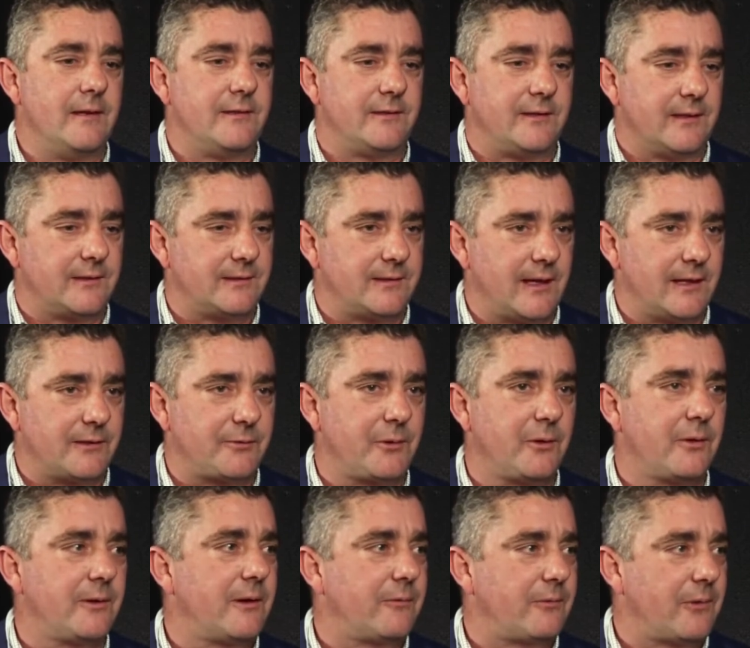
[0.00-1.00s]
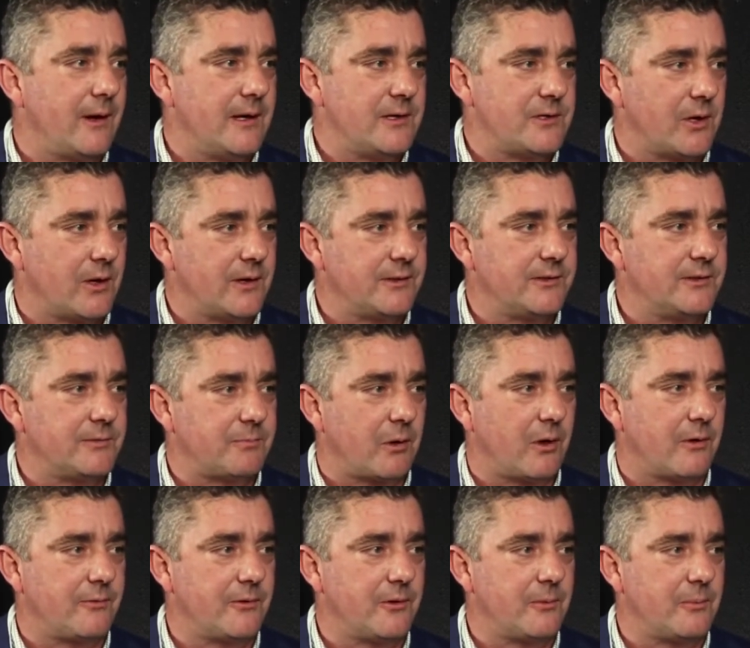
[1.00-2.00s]
is successful and the franchise is
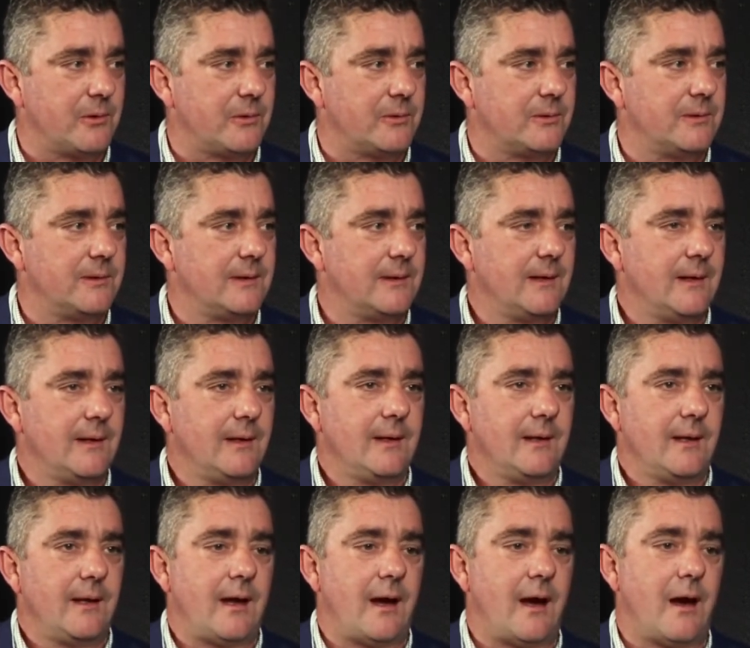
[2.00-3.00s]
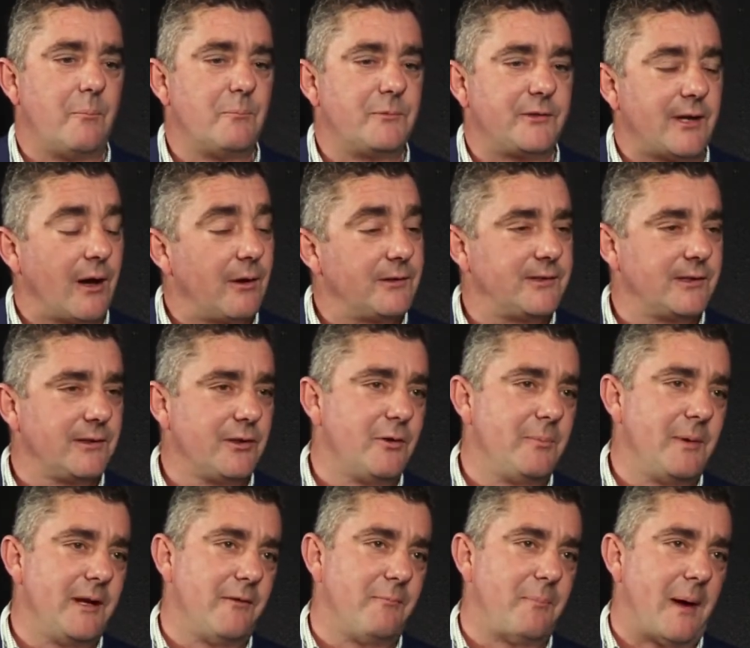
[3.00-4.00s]
profitable. So it's a
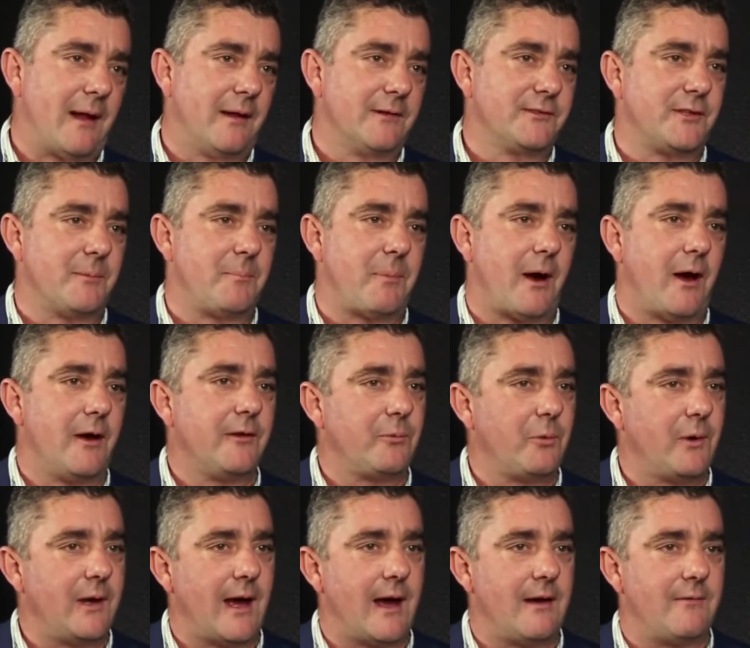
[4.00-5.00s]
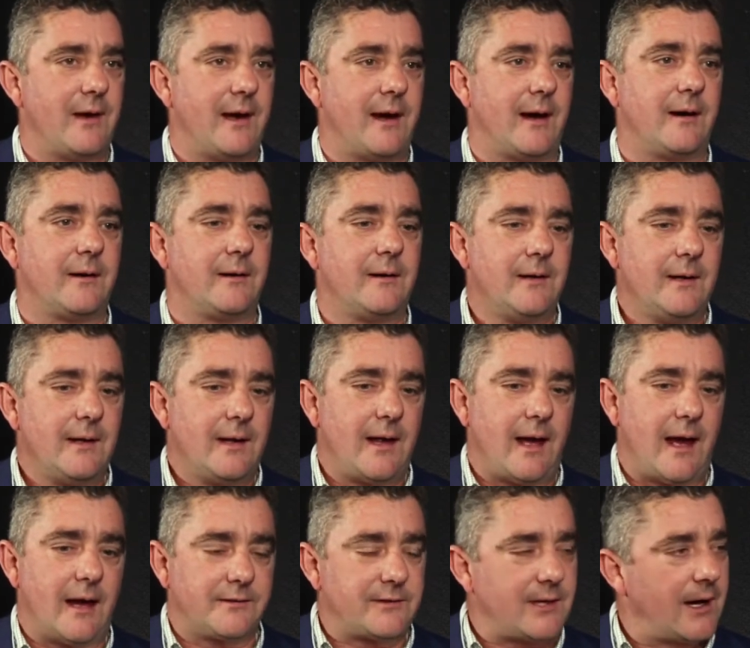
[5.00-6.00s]
little bit of balance of both. We have our
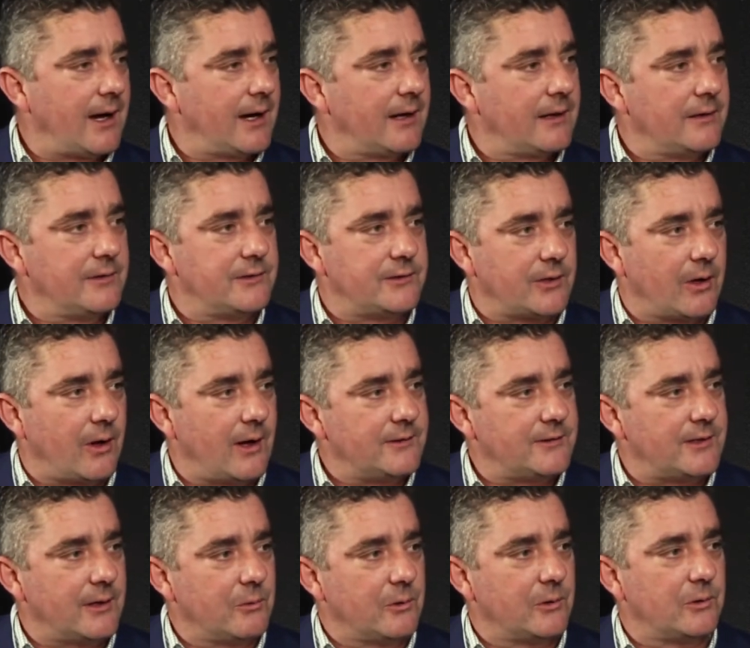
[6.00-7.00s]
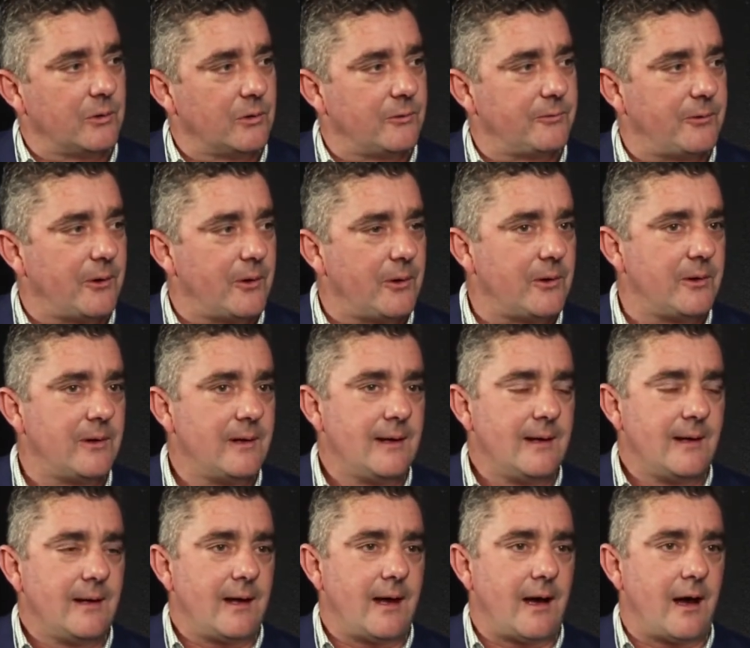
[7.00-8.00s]
targeted sites that we'll look for.
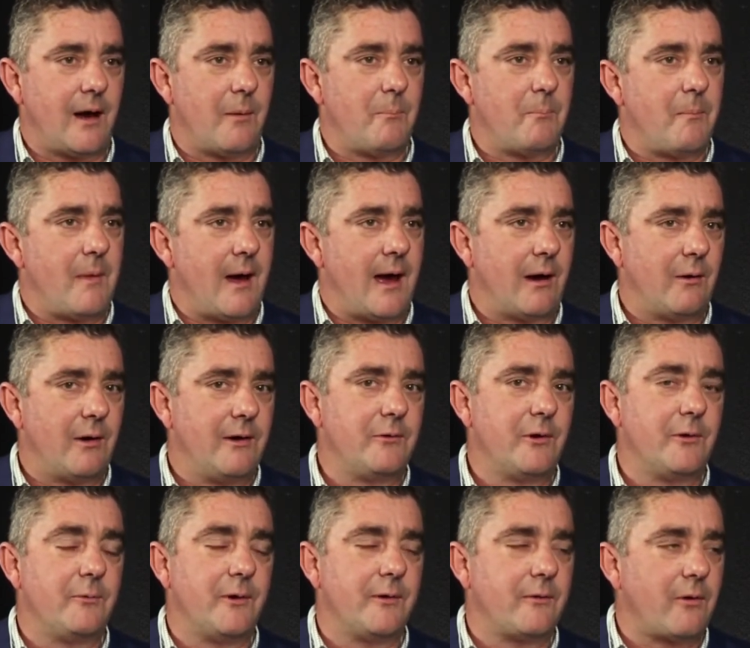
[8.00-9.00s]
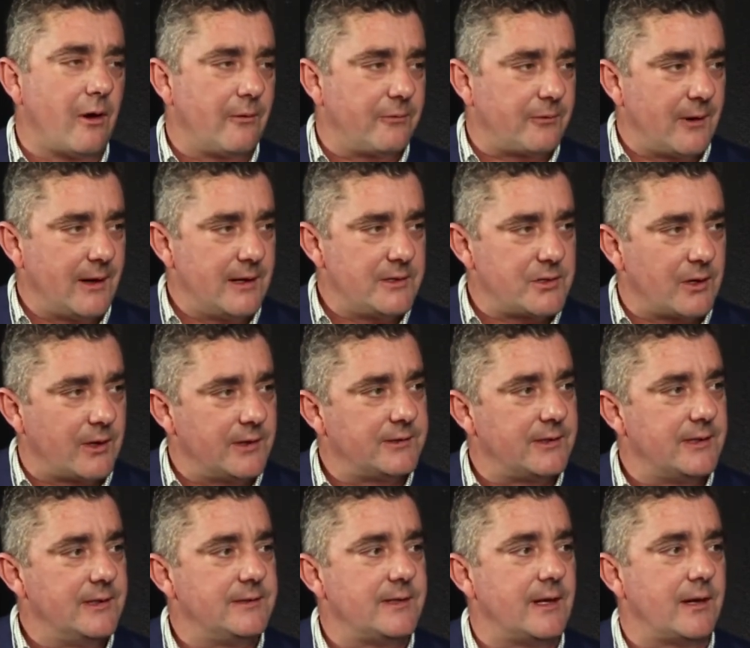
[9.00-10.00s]
However, if we've got
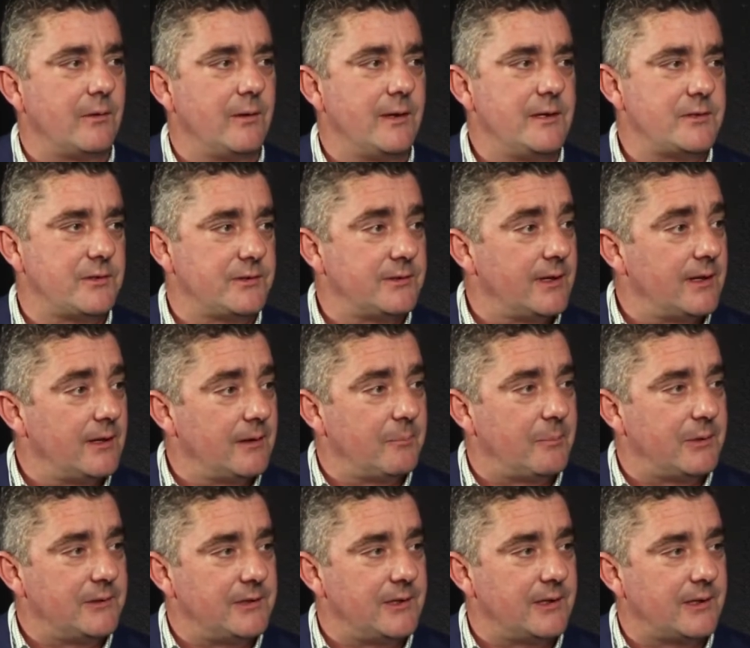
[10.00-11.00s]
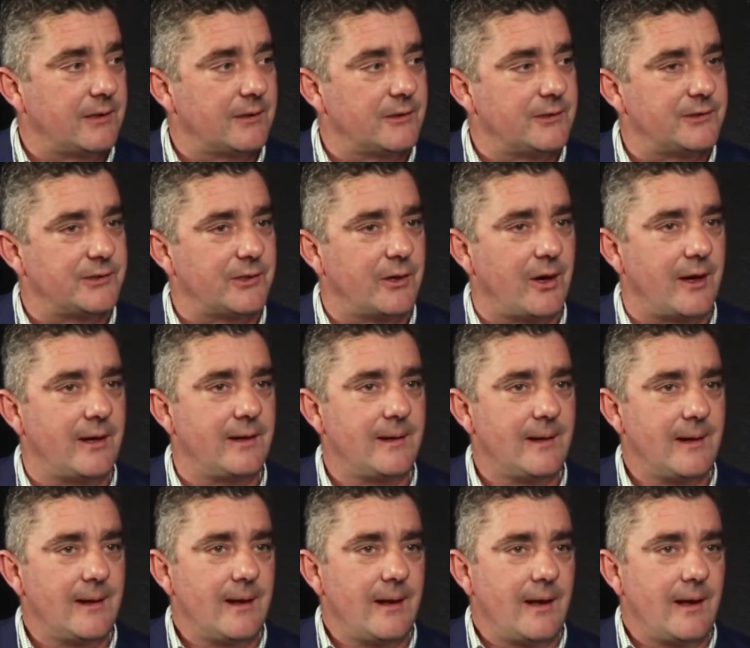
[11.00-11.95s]
franchisees that are interested in a particular site,